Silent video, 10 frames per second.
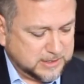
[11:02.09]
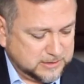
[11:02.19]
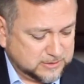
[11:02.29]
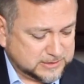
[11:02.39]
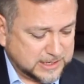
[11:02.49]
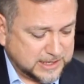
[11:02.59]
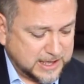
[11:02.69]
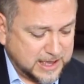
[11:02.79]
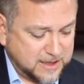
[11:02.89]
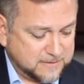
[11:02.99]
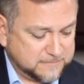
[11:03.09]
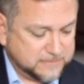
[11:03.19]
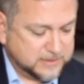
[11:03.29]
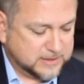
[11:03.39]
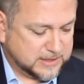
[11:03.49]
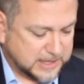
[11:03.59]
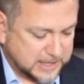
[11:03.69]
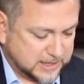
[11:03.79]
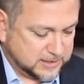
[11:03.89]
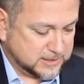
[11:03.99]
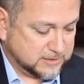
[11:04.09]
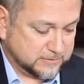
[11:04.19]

it looks like I have, and